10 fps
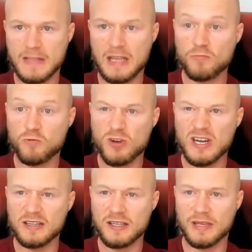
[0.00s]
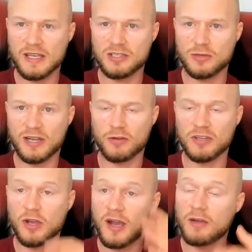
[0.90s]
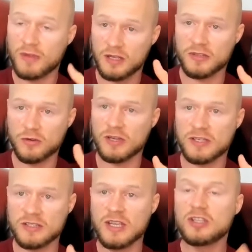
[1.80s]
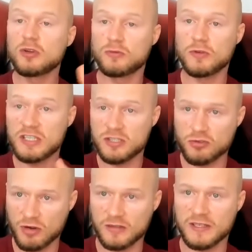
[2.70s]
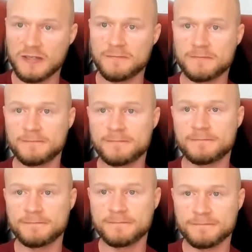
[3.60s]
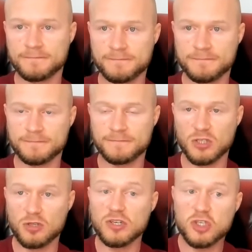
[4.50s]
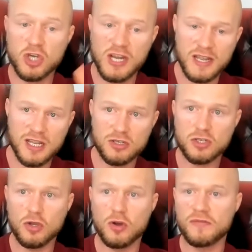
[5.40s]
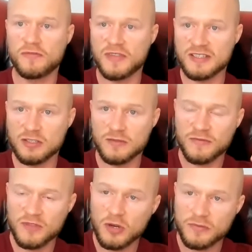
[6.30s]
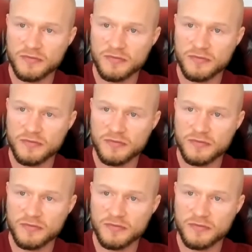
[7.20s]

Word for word: it really makes you angry. Your heart rate will increase. You'll release adrenaline. You can change your, phys- your